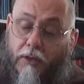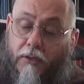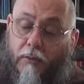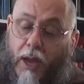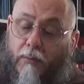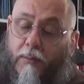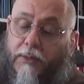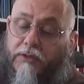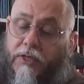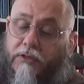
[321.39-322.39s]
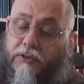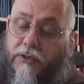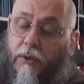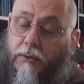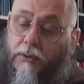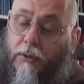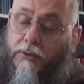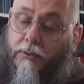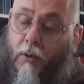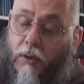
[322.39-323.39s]
Grant, we beseech thee, O
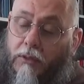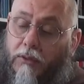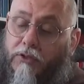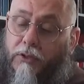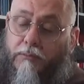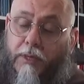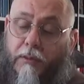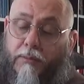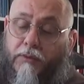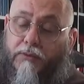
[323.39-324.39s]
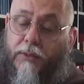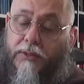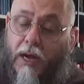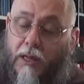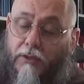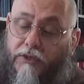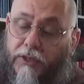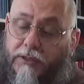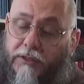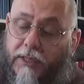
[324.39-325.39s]
Lord, to all Christian people to acknowledge
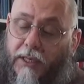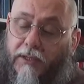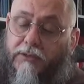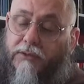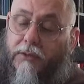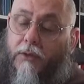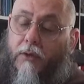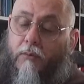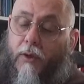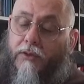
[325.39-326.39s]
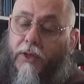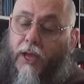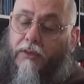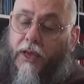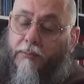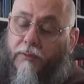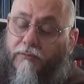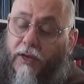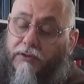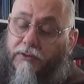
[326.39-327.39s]
in deeds what they
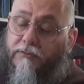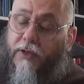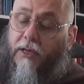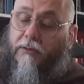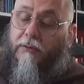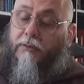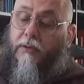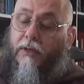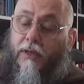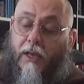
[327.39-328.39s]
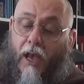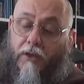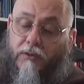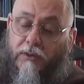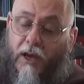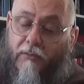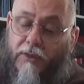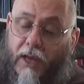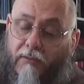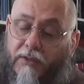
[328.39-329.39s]
profess in faith, and to love
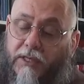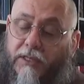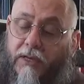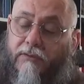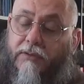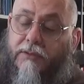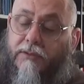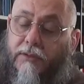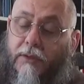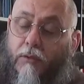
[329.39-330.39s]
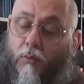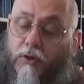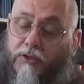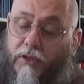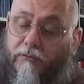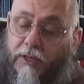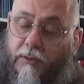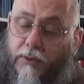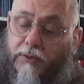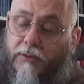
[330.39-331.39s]
the heavenly gift which they
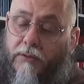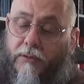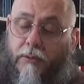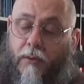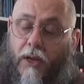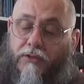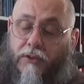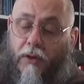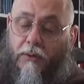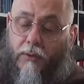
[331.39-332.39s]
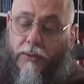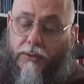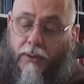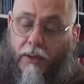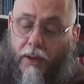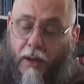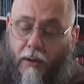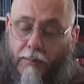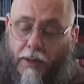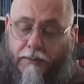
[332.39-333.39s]
frequent through Christ our Lord.
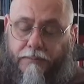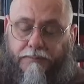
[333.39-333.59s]
Amen.